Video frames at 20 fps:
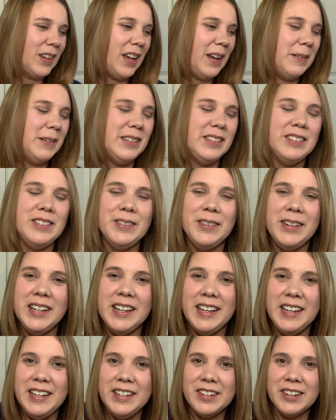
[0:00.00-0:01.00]
I was
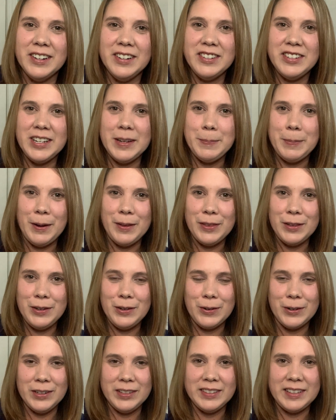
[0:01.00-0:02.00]
doing an internship on the
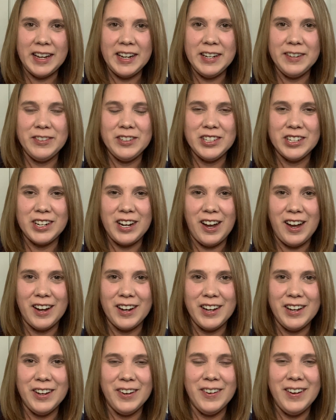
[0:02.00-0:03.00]
north side of
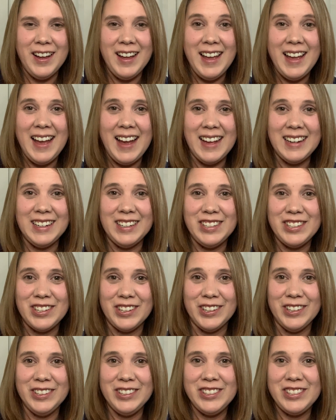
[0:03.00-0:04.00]
Chicago at a
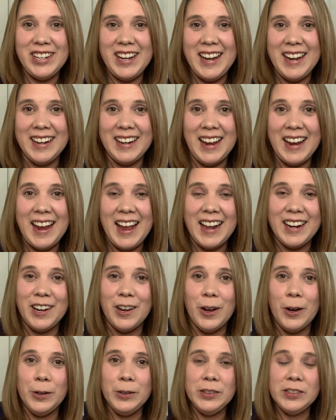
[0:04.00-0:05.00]
church, and I had
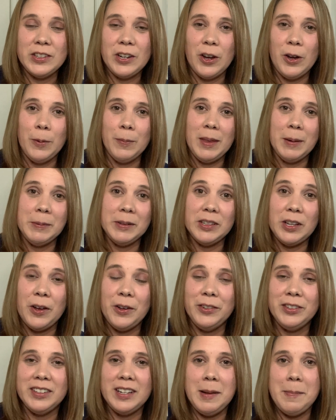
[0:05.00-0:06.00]
a host home that was
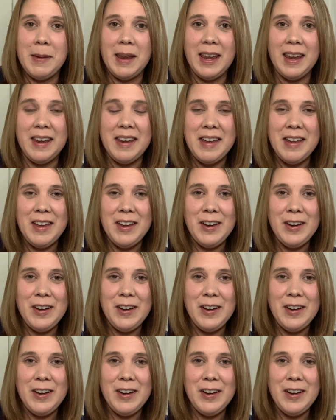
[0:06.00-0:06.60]
hosting me